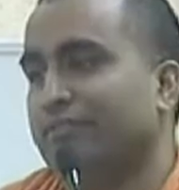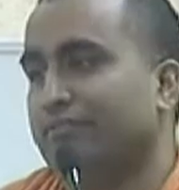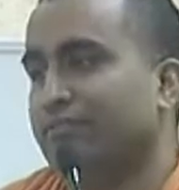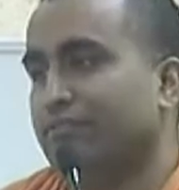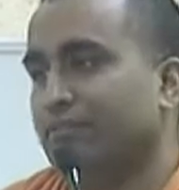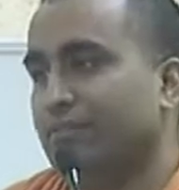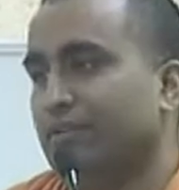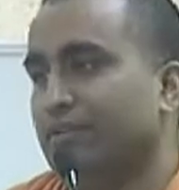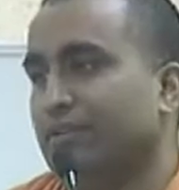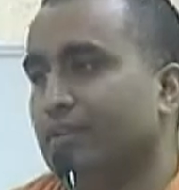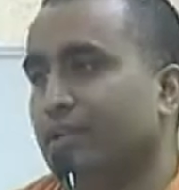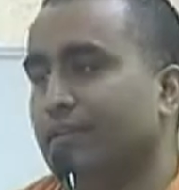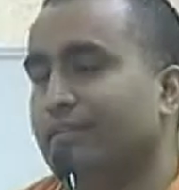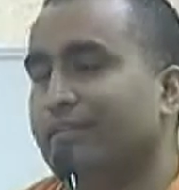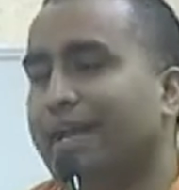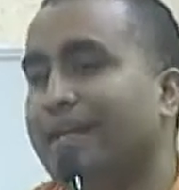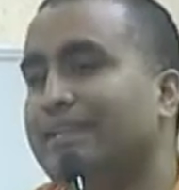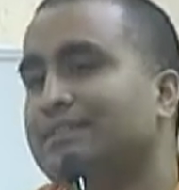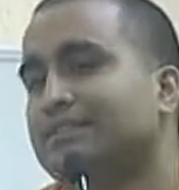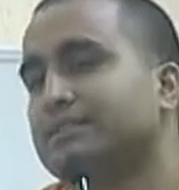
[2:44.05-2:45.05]
And
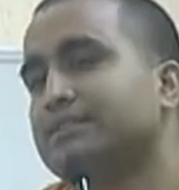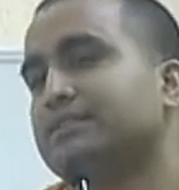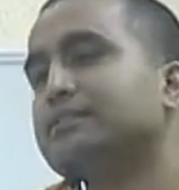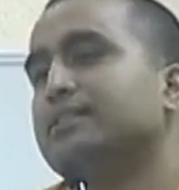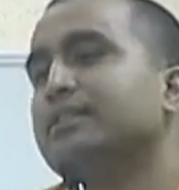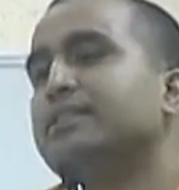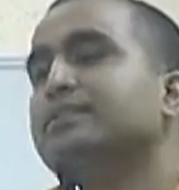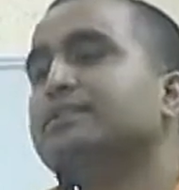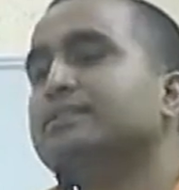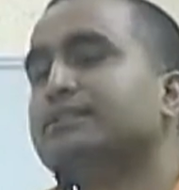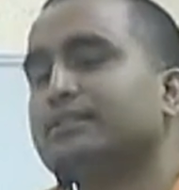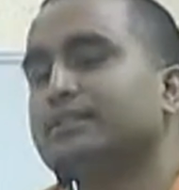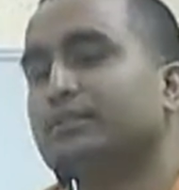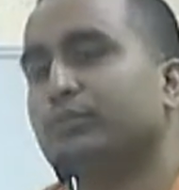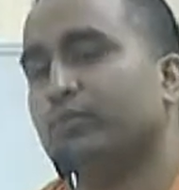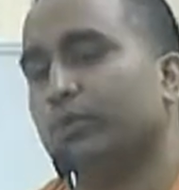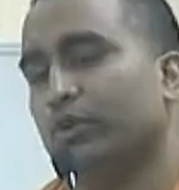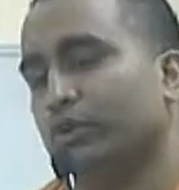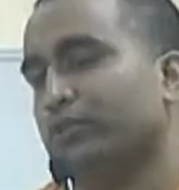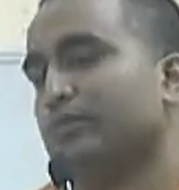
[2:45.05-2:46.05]
that is
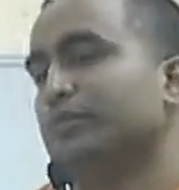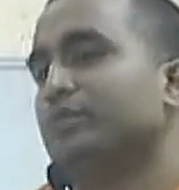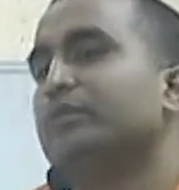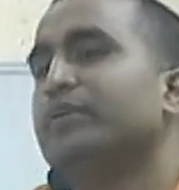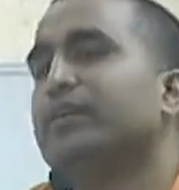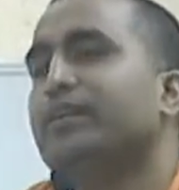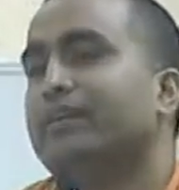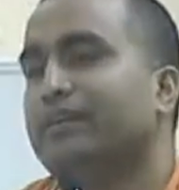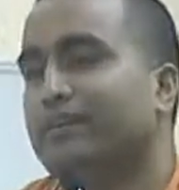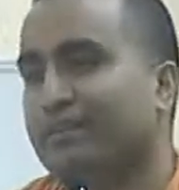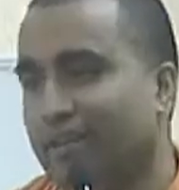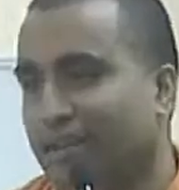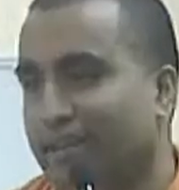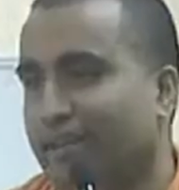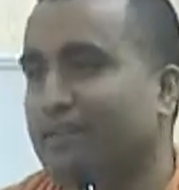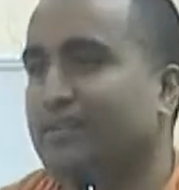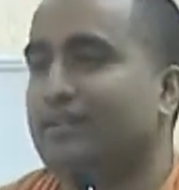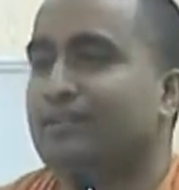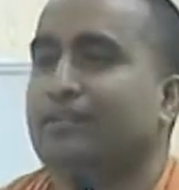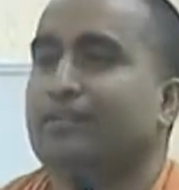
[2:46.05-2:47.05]
what we need the
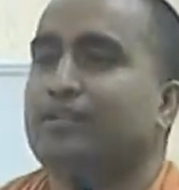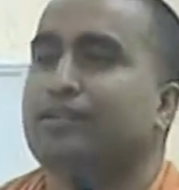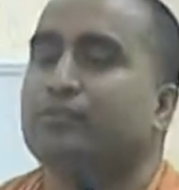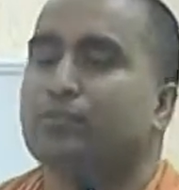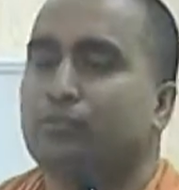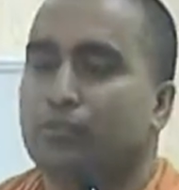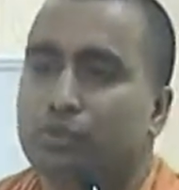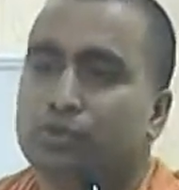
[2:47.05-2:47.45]
most